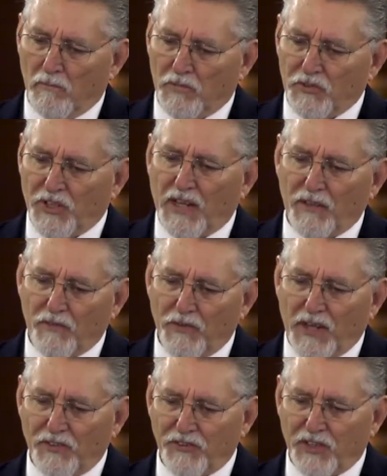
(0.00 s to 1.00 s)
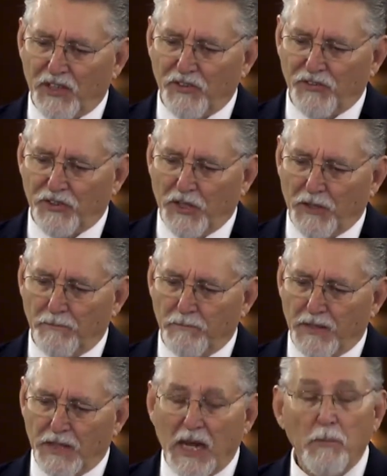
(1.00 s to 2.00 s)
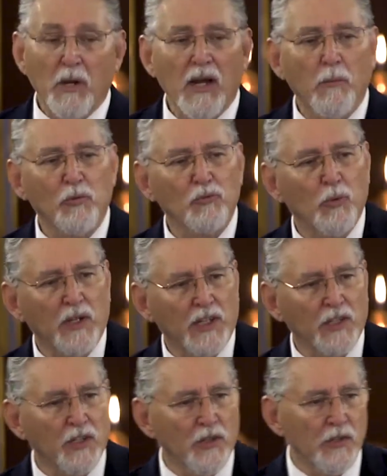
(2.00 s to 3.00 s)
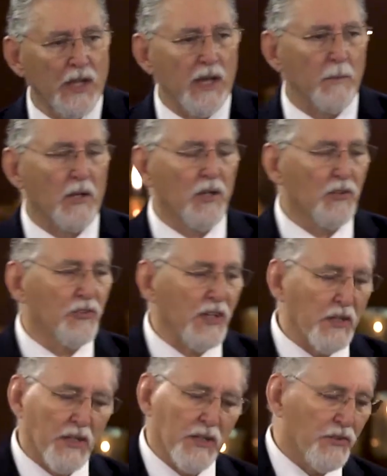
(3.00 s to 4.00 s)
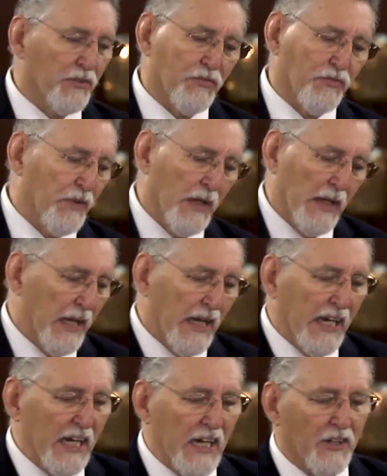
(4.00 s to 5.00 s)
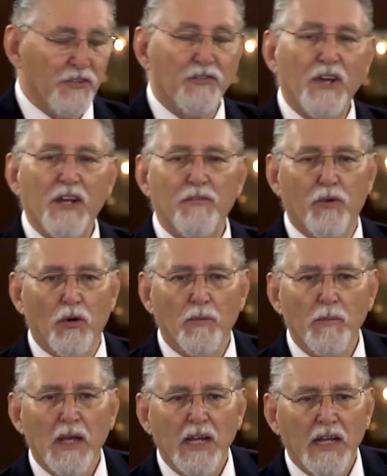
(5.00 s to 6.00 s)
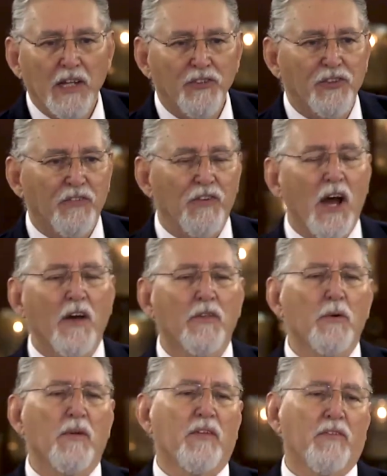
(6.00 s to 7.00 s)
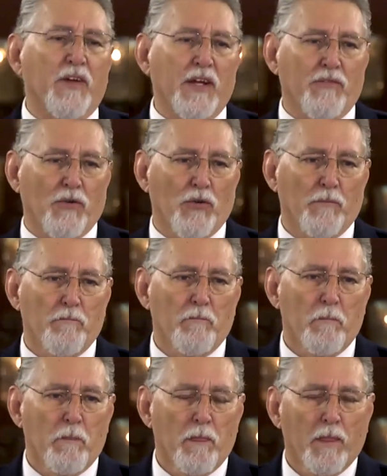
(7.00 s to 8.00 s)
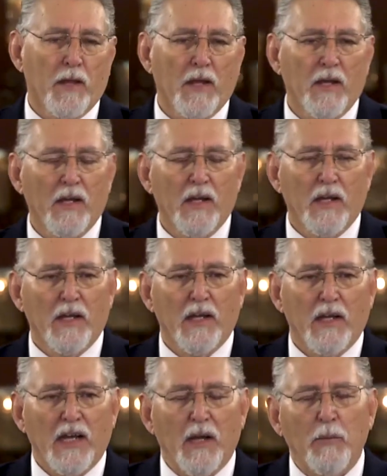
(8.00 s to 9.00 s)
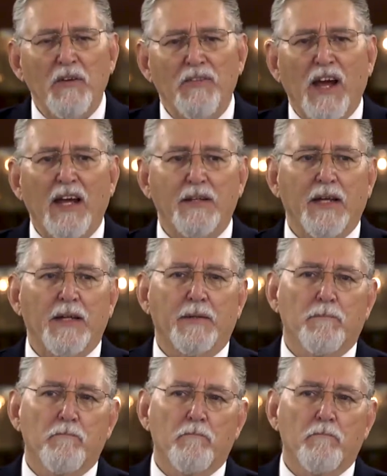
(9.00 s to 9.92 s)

sacrificing his son, and Abraham was willing to do that because he is, he is faithful, he's the father of the faithful. And we find that